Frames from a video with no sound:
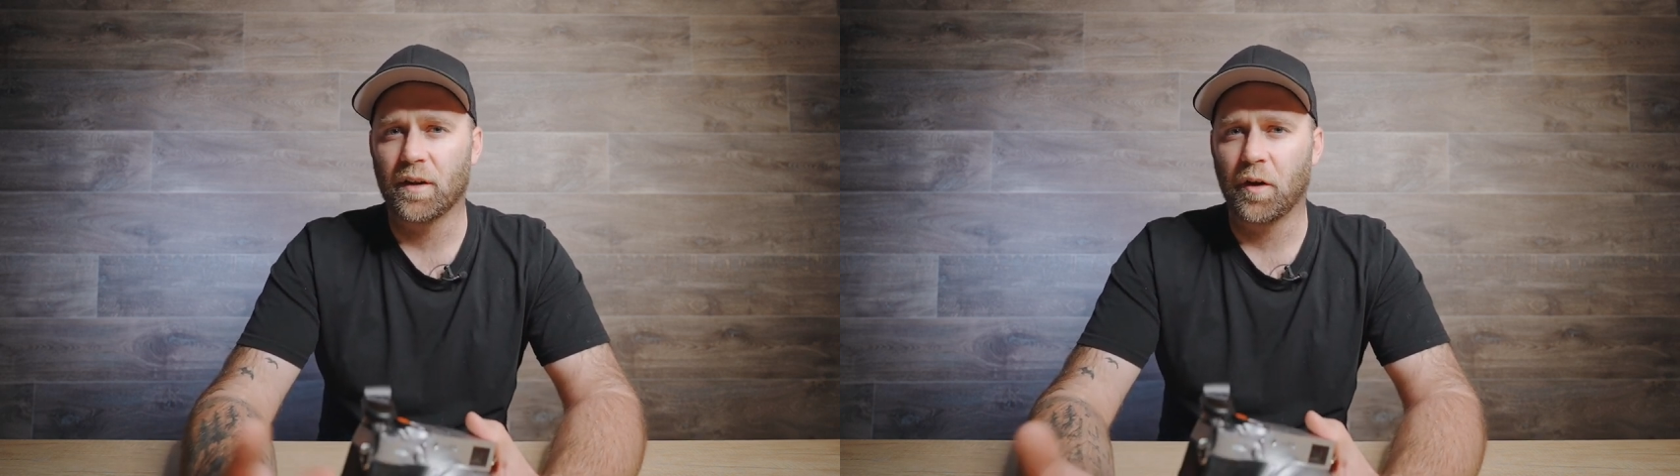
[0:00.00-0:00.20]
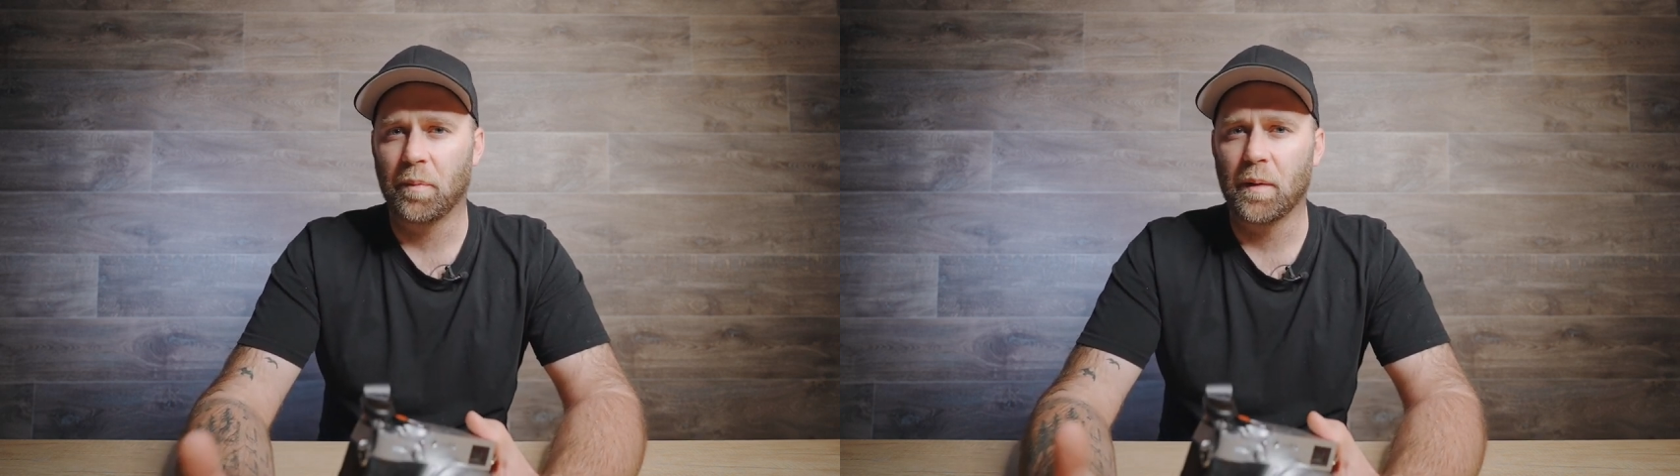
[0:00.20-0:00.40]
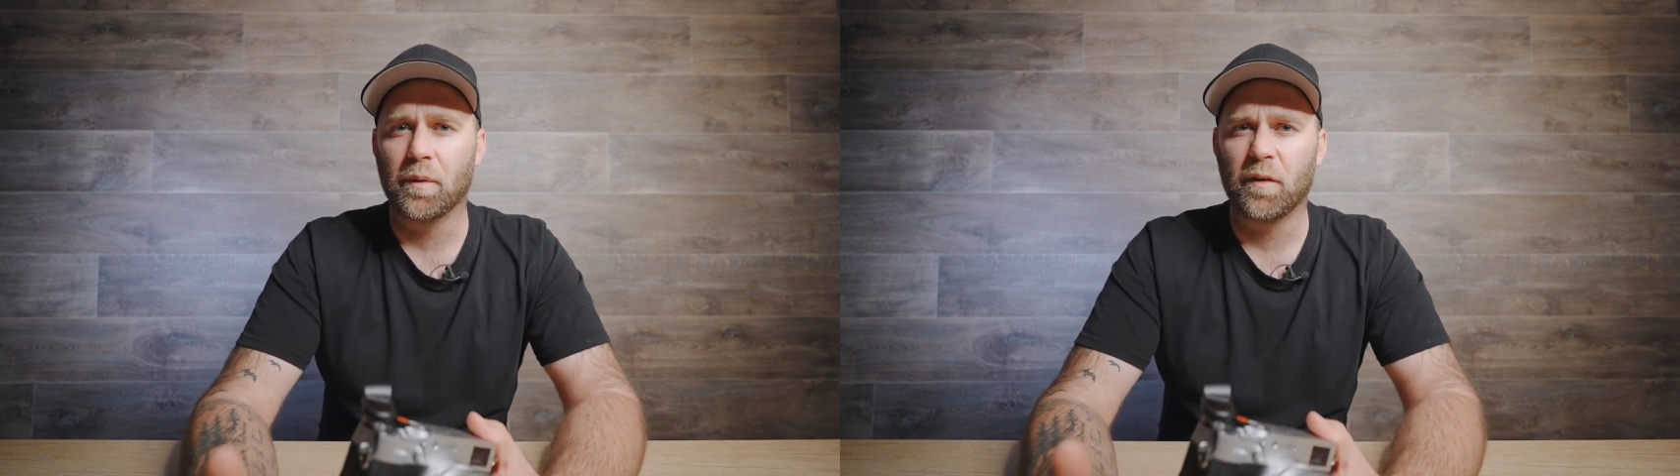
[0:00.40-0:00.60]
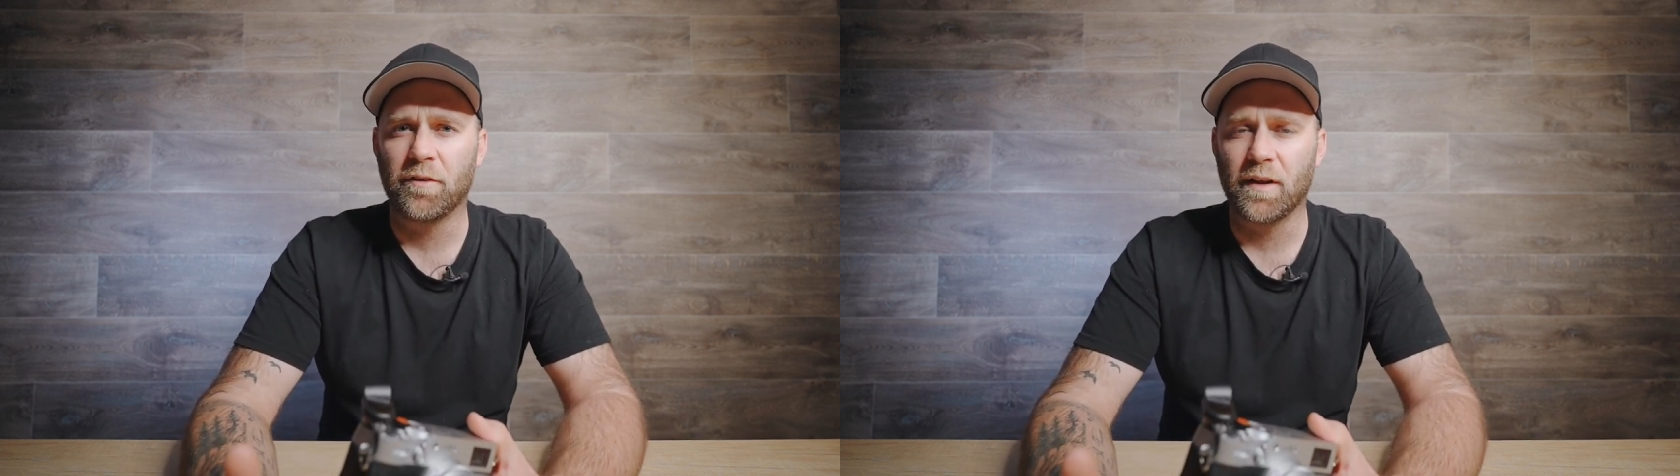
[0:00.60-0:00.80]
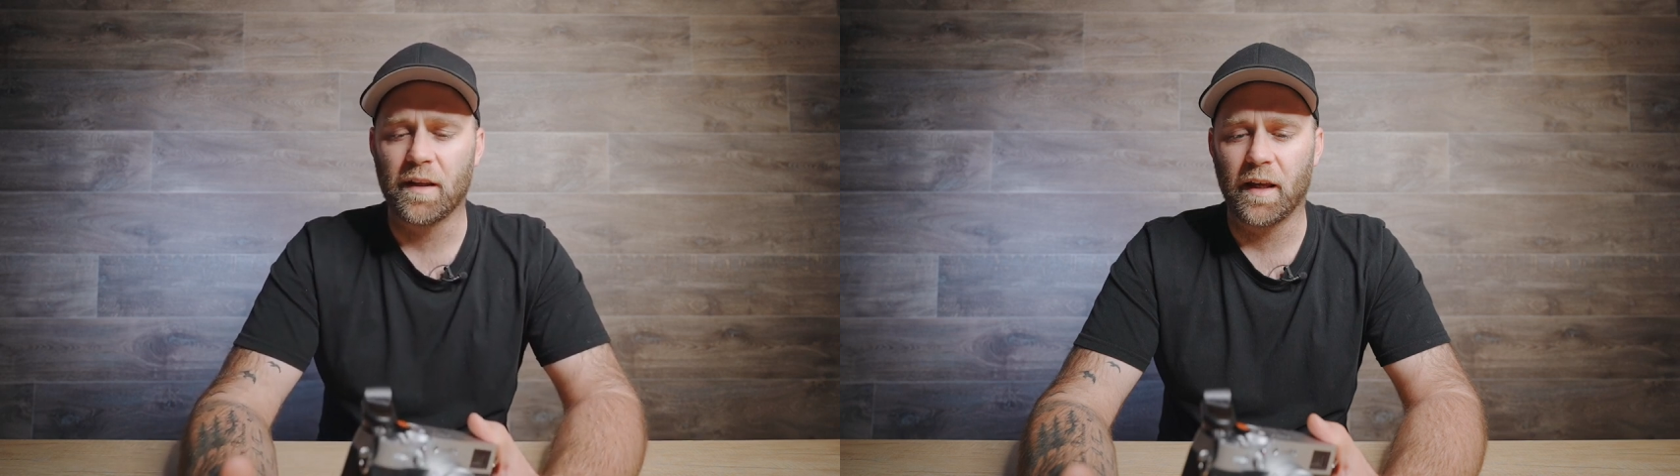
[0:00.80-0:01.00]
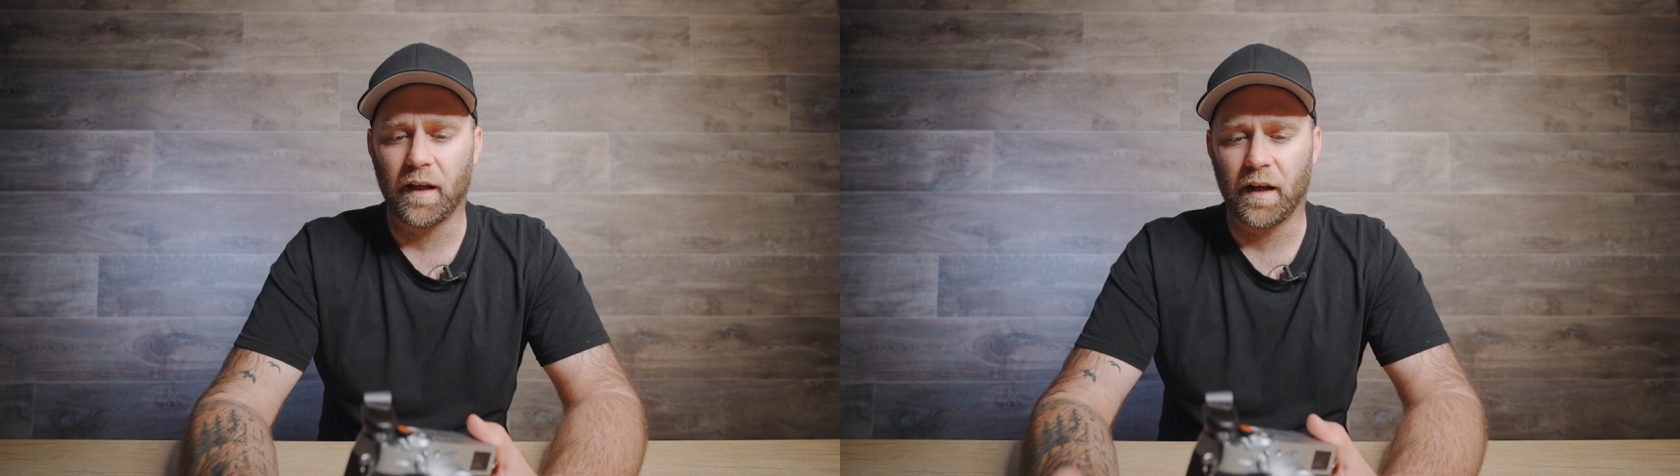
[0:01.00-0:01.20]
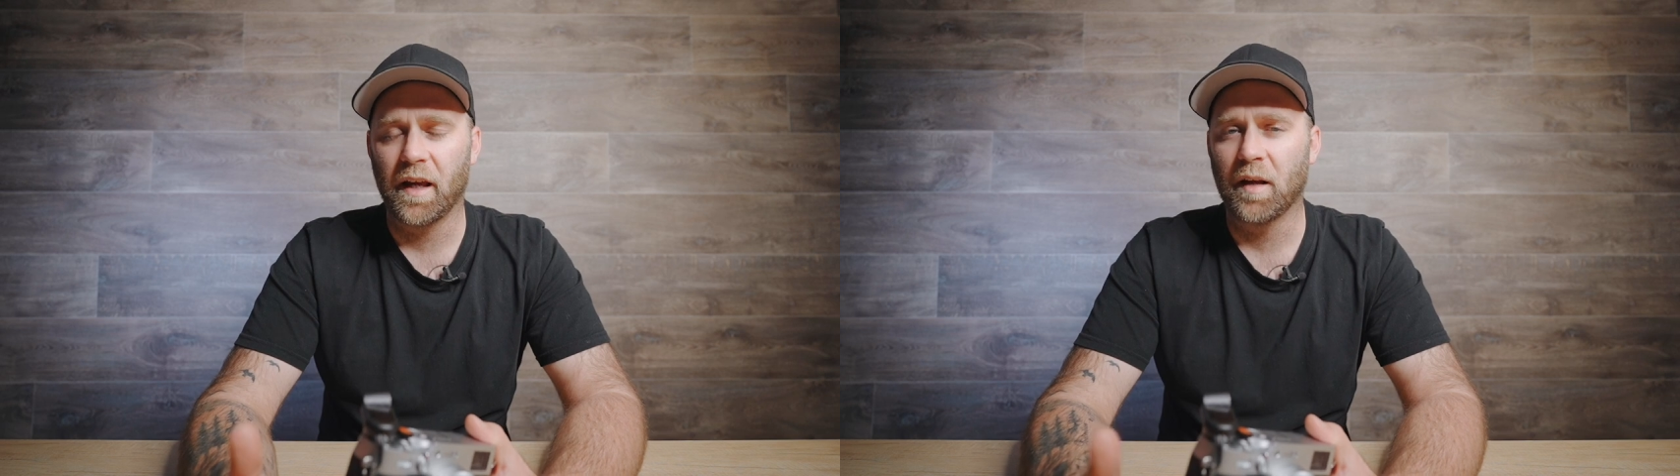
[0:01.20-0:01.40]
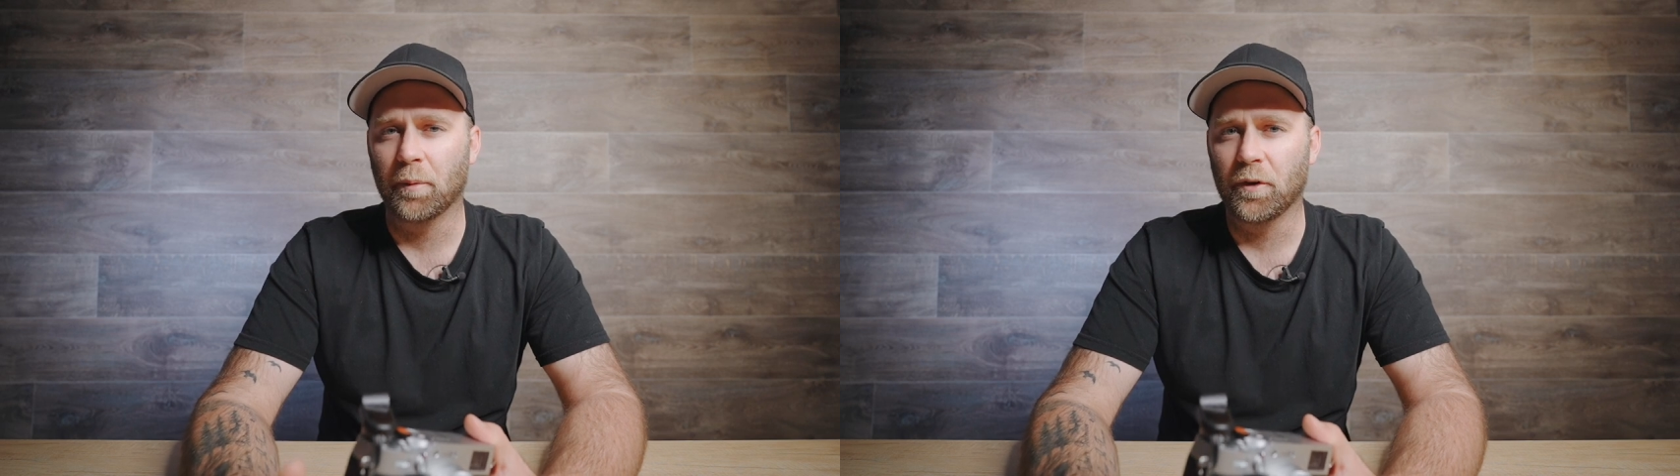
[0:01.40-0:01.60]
A lot of people have said that, and I had